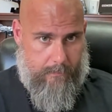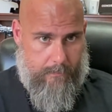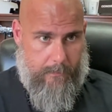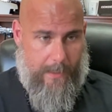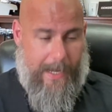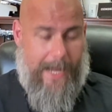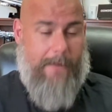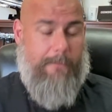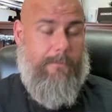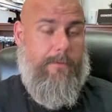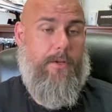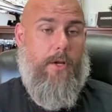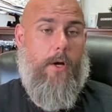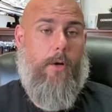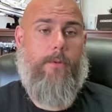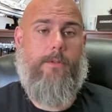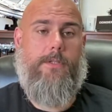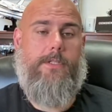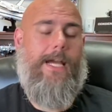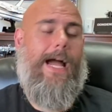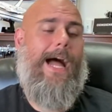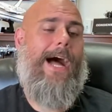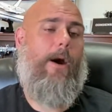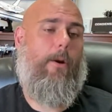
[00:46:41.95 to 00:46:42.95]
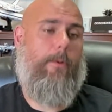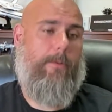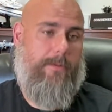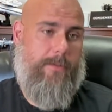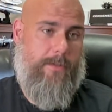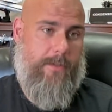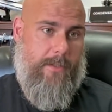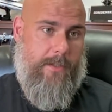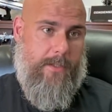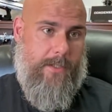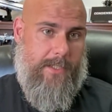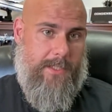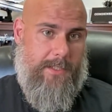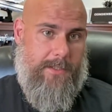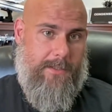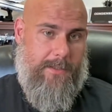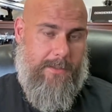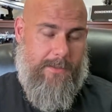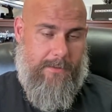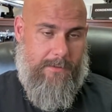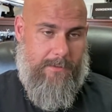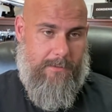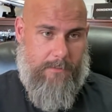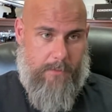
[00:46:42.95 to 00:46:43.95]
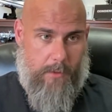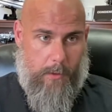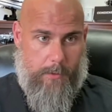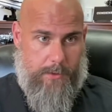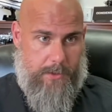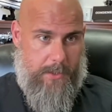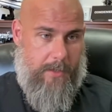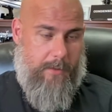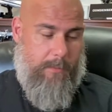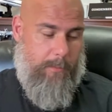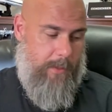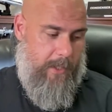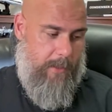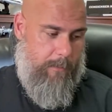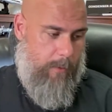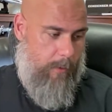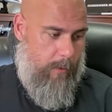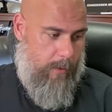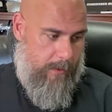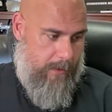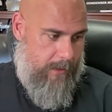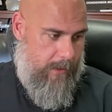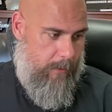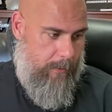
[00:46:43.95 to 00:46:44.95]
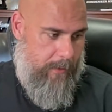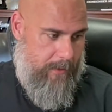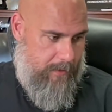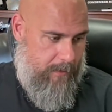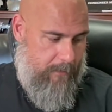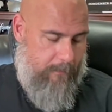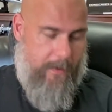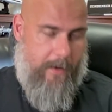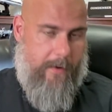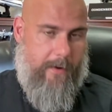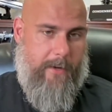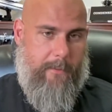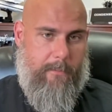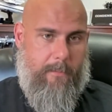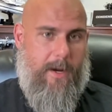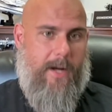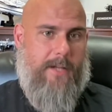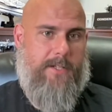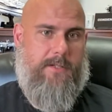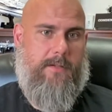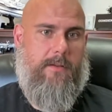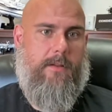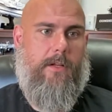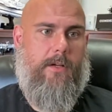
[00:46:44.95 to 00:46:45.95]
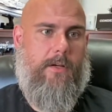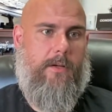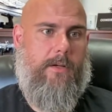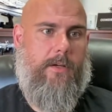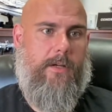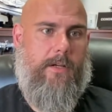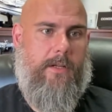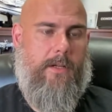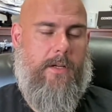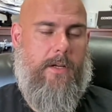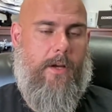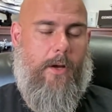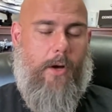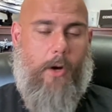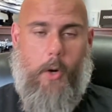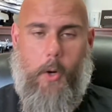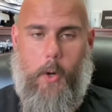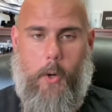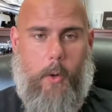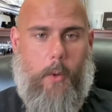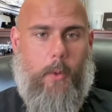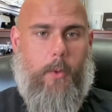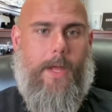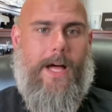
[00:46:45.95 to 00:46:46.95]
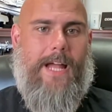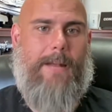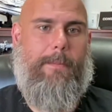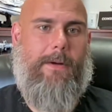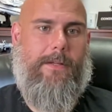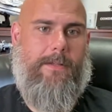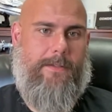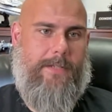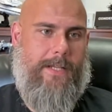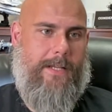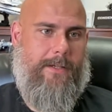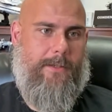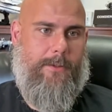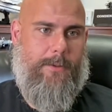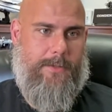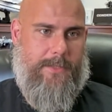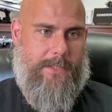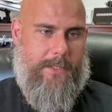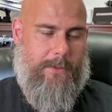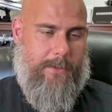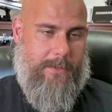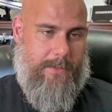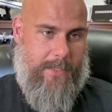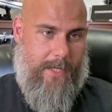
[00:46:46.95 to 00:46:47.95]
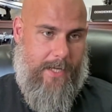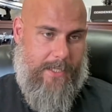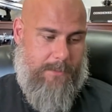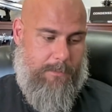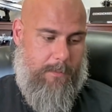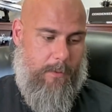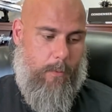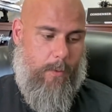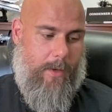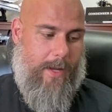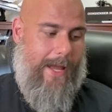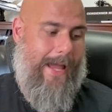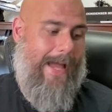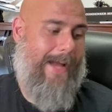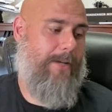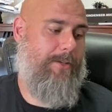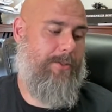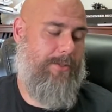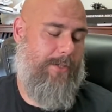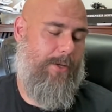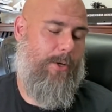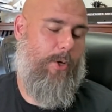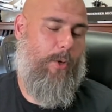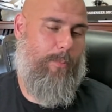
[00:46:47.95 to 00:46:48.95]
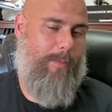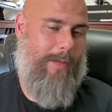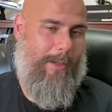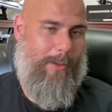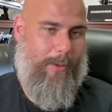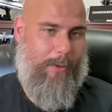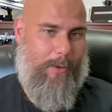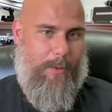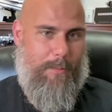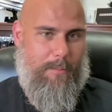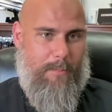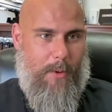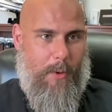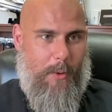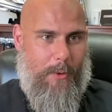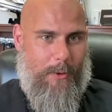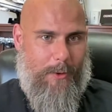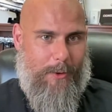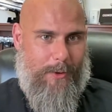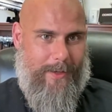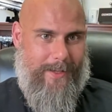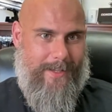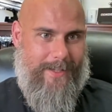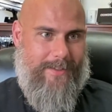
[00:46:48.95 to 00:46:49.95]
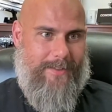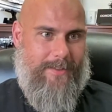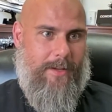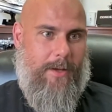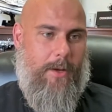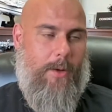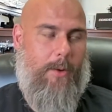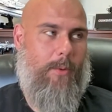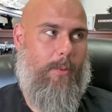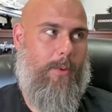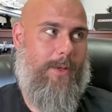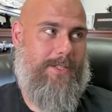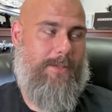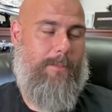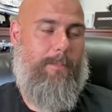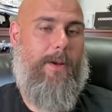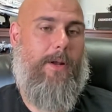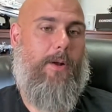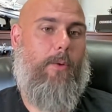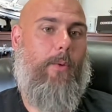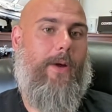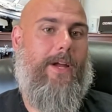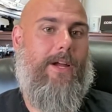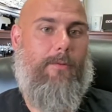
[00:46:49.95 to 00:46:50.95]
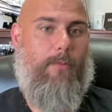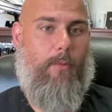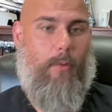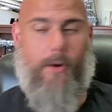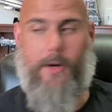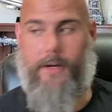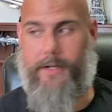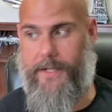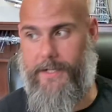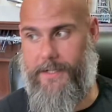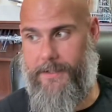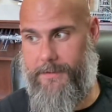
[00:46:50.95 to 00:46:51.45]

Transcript: I have no doubt those young people are going to very much learn a whole lot about their technical skill sets, but what I actually hope they learn more is what's a better way of working?